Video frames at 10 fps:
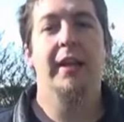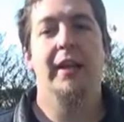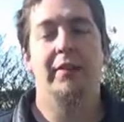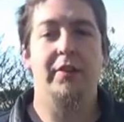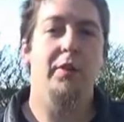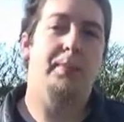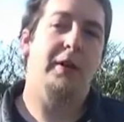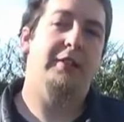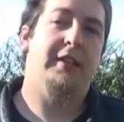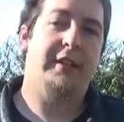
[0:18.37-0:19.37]
It's a new
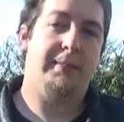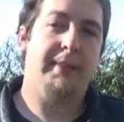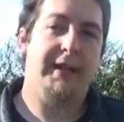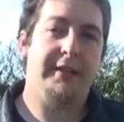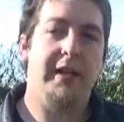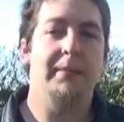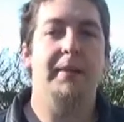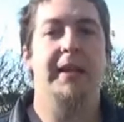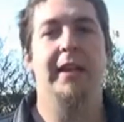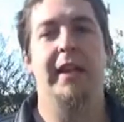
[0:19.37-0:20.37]
project I picked up,
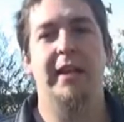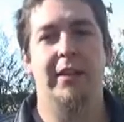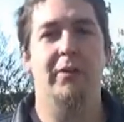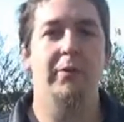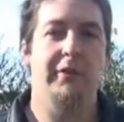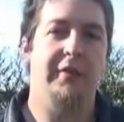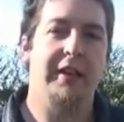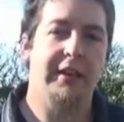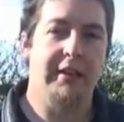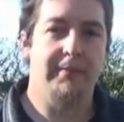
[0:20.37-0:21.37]
and I know what you're
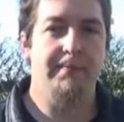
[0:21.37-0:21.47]
thinking.